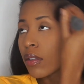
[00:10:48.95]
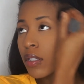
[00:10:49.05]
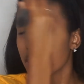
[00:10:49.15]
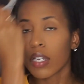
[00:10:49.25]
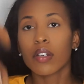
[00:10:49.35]

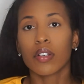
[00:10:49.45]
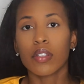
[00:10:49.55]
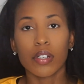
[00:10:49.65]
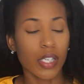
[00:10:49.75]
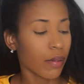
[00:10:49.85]
the second or
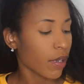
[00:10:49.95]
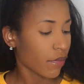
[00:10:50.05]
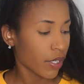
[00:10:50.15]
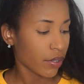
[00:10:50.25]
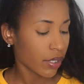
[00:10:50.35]
third time
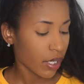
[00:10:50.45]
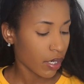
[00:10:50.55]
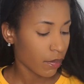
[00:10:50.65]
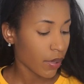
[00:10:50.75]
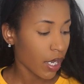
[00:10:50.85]
I've used
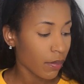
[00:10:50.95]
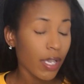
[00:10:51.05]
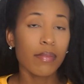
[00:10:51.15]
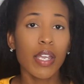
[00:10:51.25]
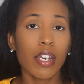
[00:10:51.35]
it, but I'm
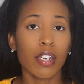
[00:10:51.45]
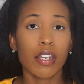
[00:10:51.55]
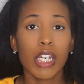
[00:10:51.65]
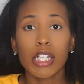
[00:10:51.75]
not mad at it.